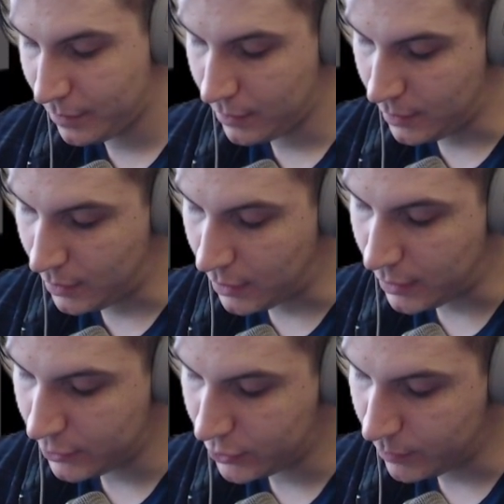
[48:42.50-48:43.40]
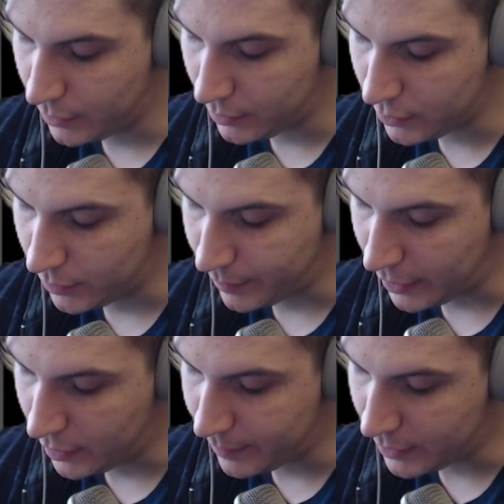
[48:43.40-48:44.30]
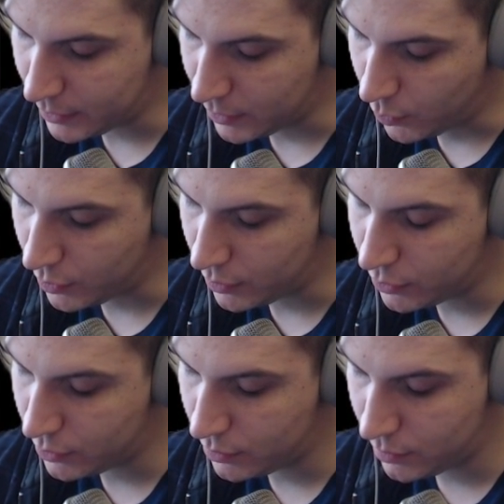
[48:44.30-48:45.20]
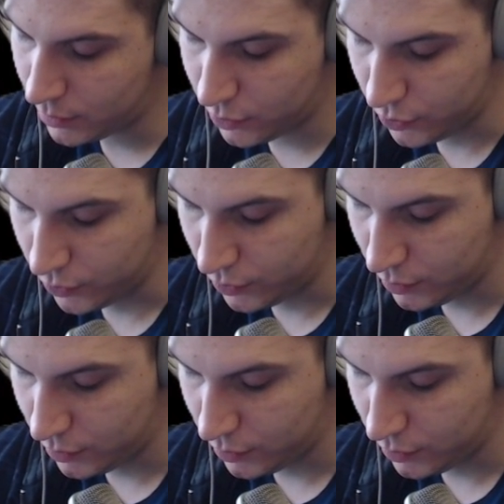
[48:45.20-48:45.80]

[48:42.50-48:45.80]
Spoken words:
There are some elements I wanted to